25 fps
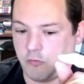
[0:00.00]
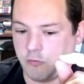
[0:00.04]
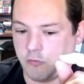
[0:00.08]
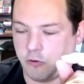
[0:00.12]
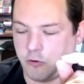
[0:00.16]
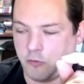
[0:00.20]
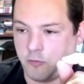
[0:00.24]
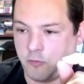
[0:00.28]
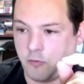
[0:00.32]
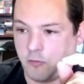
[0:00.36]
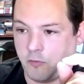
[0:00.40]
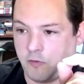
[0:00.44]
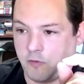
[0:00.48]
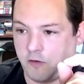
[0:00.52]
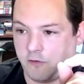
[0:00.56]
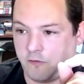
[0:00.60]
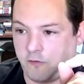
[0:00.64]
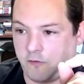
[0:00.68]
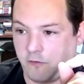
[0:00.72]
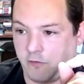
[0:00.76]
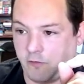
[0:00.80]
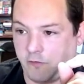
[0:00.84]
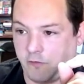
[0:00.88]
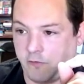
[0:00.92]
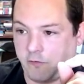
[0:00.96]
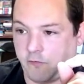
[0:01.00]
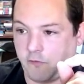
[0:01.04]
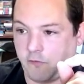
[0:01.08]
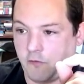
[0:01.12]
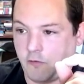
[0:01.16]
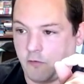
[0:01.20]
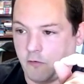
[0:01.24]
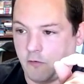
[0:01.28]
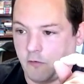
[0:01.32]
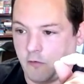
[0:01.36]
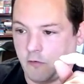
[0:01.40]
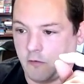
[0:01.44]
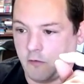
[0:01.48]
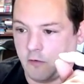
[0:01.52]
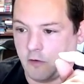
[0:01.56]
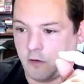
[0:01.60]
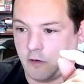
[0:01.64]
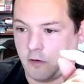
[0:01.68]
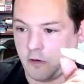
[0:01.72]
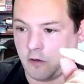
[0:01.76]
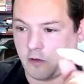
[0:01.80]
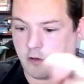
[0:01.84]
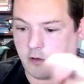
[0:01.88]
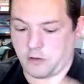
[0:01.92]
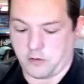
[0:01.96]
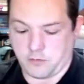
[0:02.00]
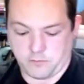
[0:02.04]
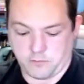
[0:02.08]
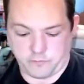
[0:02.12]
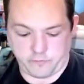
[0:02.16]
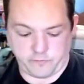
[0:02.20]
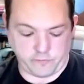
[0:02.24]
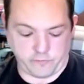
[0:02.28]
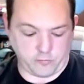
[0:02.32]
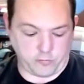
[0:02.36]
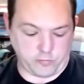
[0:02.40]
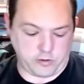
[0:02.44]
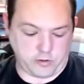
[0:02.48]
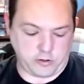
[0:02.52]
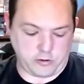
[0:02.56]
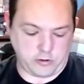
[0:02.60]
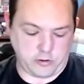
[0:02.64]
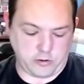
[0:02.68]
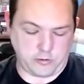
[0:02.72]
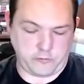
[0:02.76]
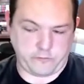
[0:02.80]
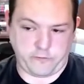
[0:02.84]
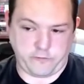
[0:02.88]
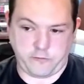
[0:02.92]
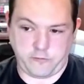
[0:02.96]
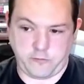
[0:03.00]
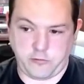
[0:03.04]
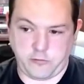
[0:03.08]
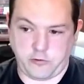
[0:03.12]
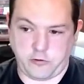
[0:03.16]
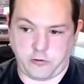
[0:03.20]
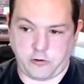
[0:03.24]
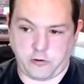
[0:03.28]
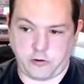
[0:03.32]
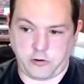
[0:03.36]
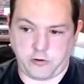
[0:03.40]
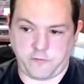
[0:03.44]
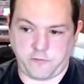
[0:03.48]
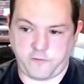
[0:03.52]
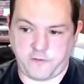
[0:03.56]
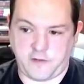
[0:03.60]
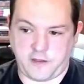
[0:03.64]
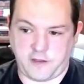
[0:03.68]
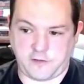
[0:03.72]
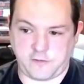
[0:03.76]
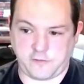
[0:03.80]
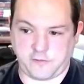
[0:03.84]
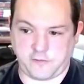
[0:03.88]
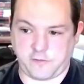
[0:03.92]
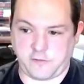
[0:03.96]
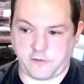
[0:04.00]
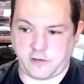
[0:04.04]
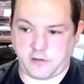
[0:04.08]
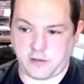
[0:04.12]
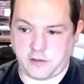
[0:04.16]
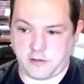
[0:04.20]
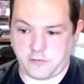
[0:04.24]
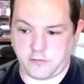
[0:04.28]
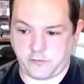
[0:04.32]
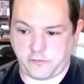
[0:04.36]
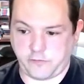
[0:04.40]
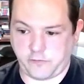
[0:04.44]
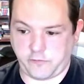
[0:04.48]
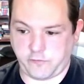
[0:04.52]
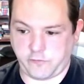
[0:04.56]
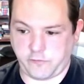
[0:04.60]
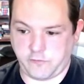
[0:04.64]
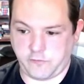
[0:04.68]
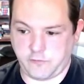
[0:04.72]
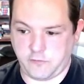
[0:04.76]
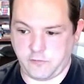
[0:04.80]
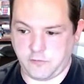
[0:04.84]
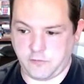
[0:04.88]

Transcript: your permissions. So when you go to your artifacts accounts